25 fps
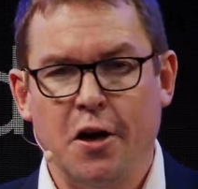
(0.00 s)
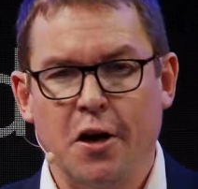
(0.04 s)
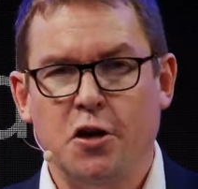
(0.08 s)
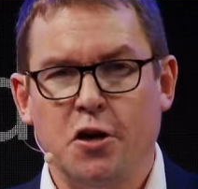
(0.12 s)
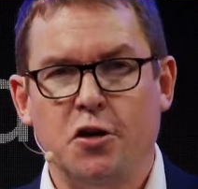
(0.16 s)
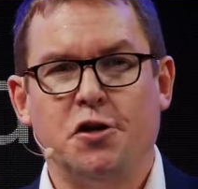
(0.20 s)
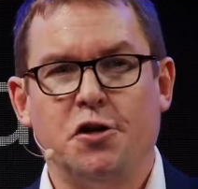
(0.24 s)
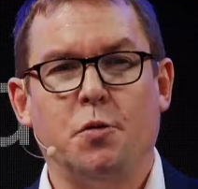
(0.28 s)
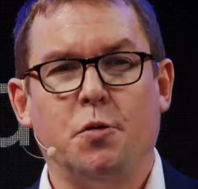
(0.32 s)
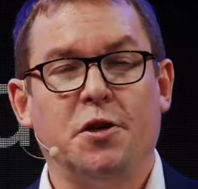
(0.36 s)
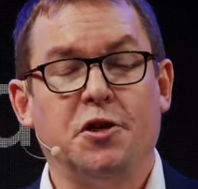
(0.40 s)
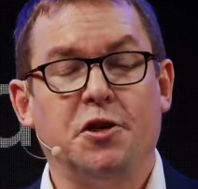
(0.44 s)

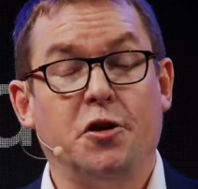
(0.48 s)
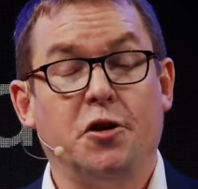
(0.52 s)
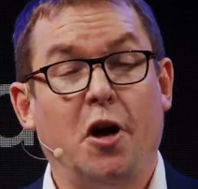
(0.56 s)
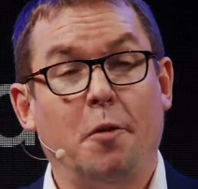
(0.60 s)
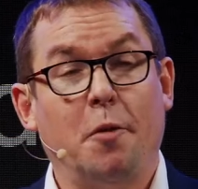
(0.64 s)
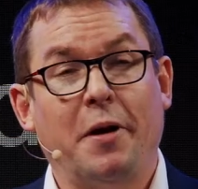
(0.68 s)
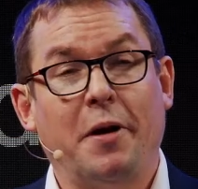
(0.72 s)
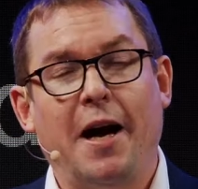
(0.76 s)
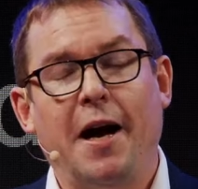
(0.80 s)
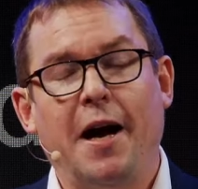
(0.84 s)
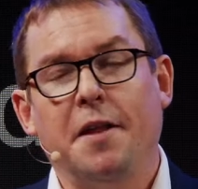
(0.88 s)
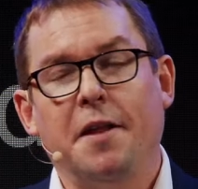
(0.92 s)
you switch it on.
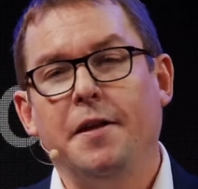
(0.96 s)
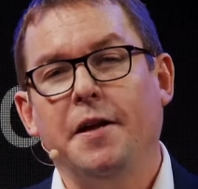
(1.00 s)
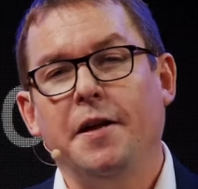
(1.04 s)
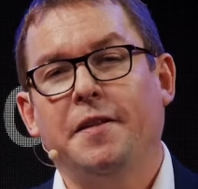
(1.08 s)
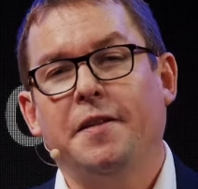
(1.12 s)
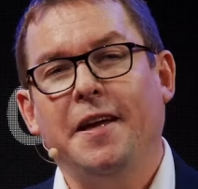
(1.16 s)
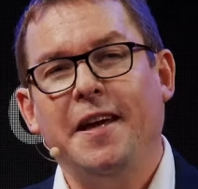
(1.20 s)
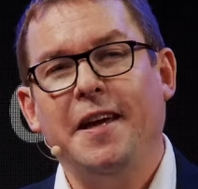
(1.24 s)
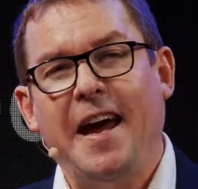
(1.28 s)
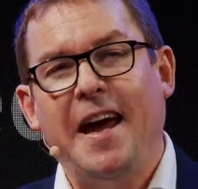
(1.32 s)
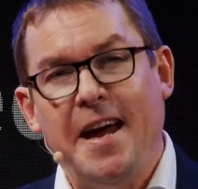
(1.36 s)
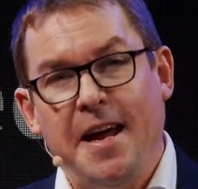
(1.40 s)
But I think
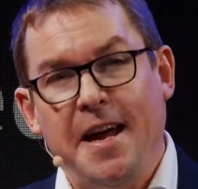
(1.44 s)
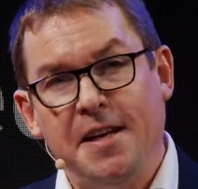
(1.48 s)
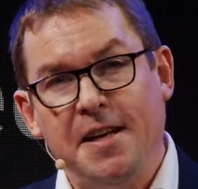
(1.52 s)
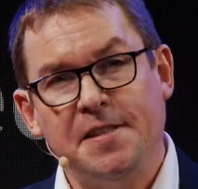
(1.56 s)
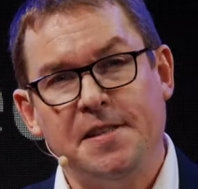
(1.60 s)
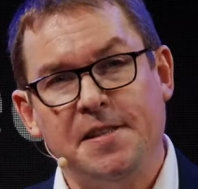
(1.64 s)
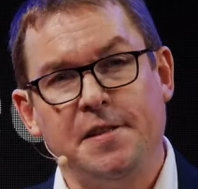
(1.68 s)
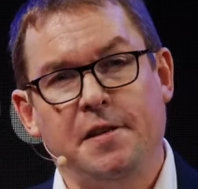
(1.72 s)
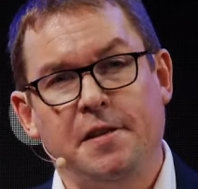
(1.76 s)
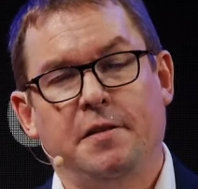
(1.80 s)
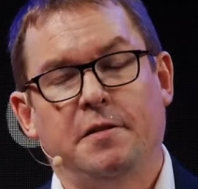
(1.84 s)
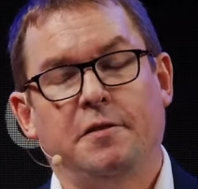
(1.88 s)
the
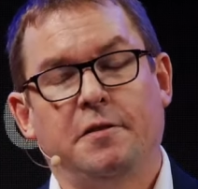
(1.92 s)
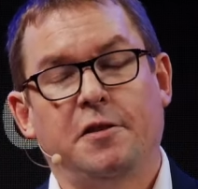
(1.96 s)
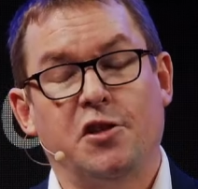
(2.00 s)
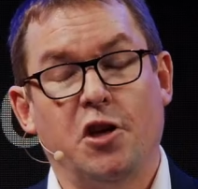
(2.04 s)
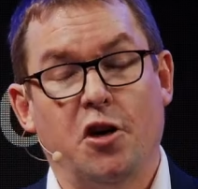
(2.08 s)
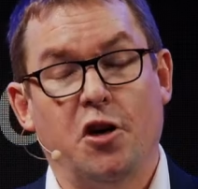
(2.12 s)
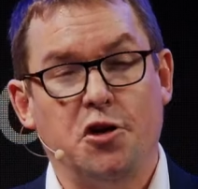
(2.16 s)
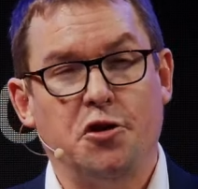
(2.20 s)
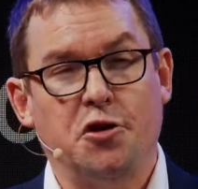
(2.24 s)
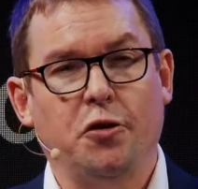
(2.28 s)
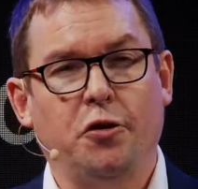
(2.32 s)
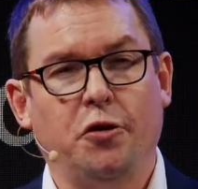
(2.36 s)
S,
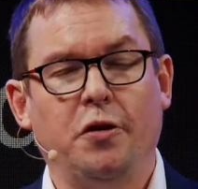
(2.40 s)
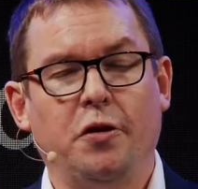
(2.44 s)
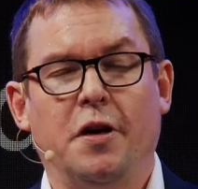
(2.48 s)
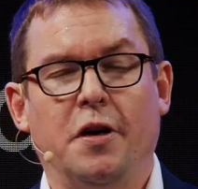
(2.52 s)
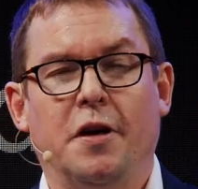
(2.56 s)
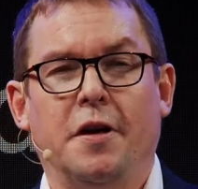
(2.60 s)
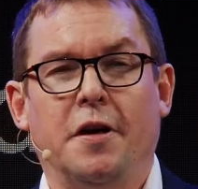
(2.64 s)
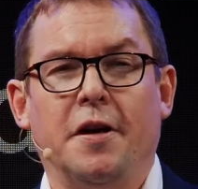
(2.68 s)
social,